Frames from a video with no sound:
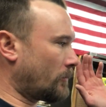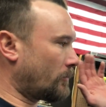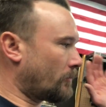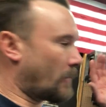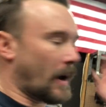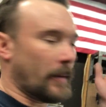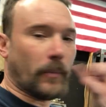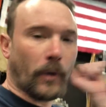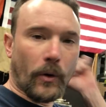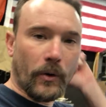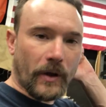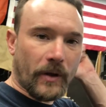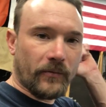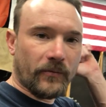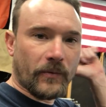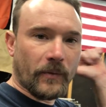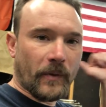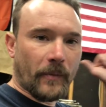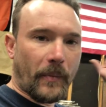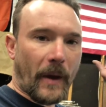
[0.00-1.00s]
my boat in
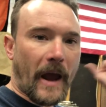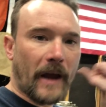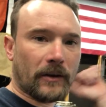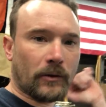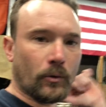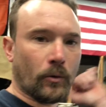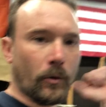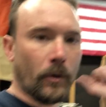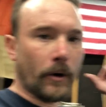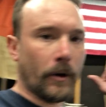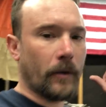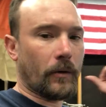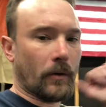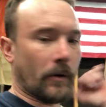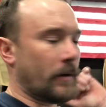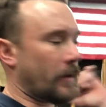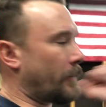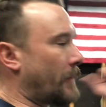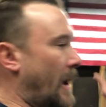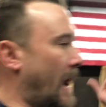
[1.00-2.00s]
from the back door
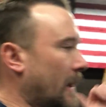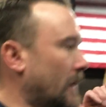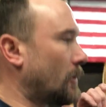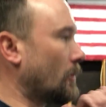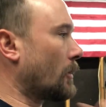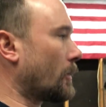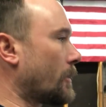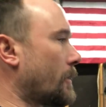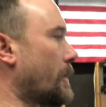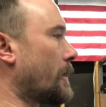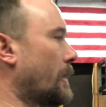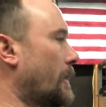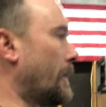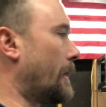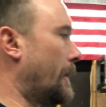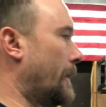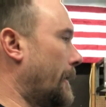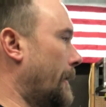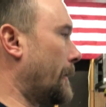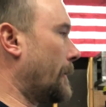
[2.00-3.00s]
or the backyard
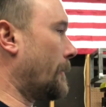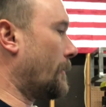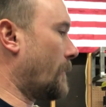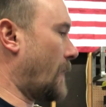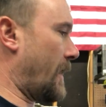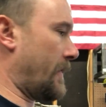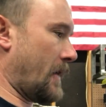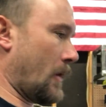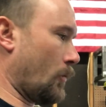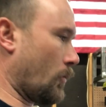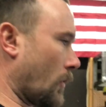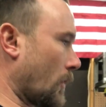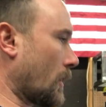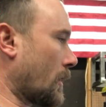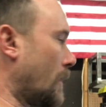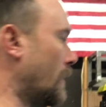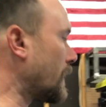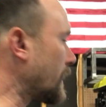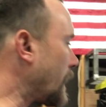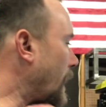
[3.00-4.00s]
and then
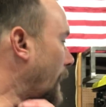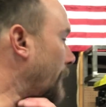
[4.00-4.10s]
work on it.